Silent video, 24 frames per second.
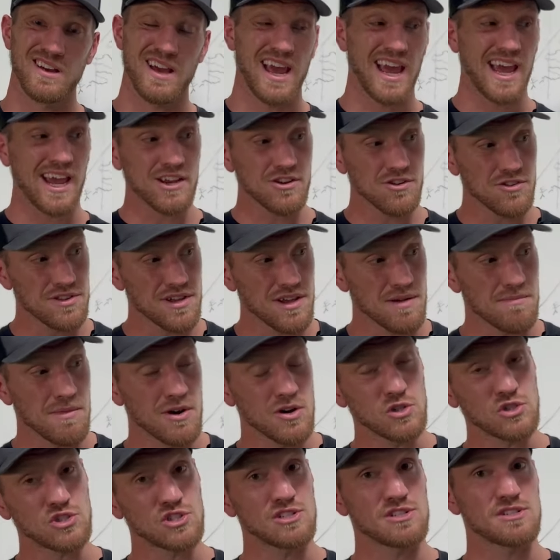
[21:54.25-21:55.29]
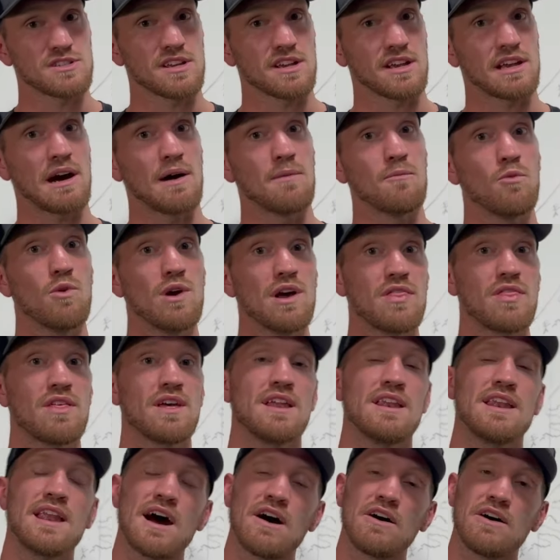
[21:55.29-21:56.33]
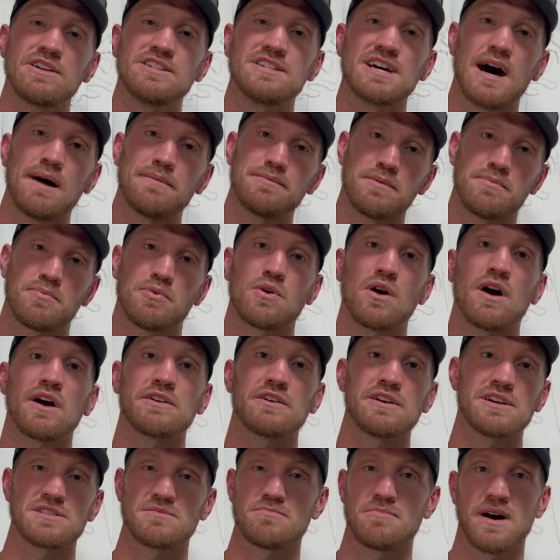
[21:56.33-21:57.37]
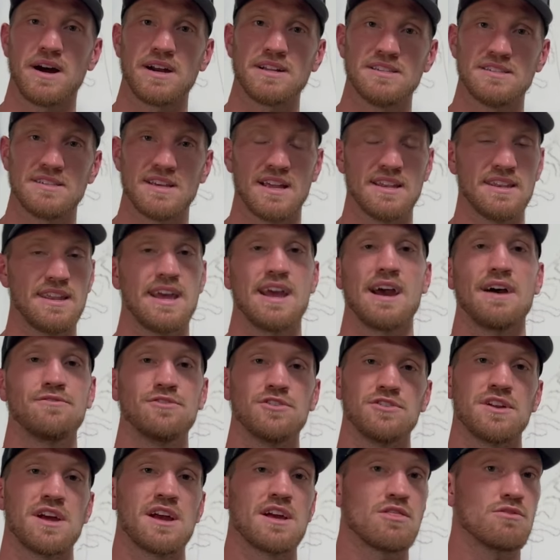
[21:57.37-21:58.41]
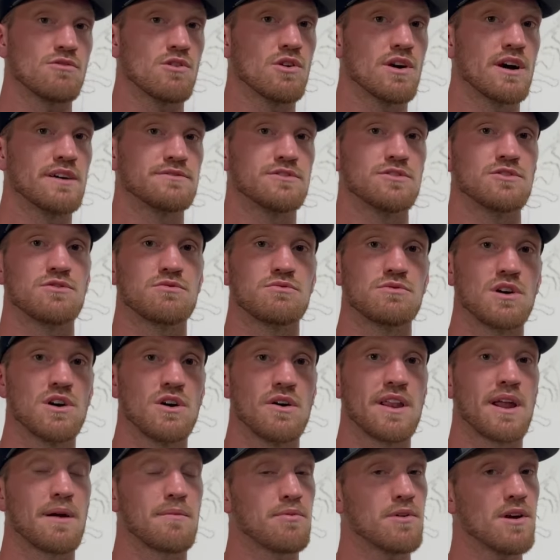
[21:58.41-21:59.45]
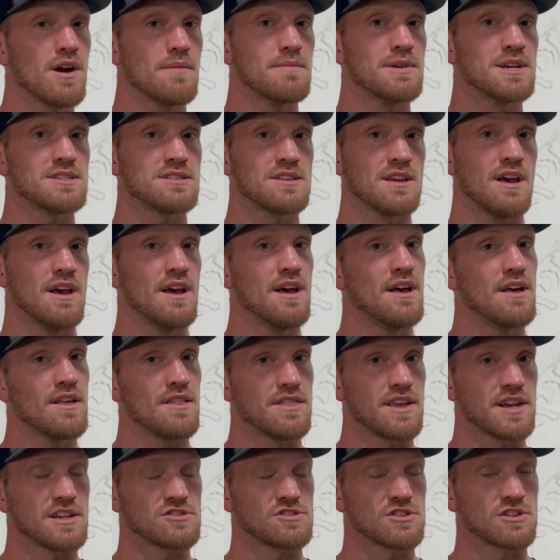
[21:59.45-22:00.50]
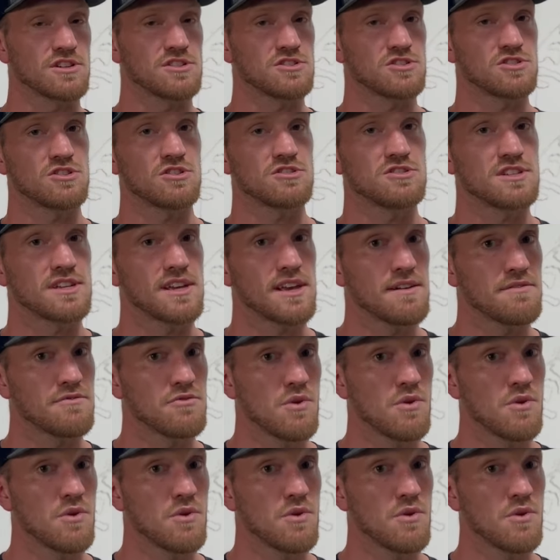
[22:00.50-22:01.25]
Handle the emotions that come with it. Now adopt a progress mindset day after day, throw after throw. And I promise things are going to start to give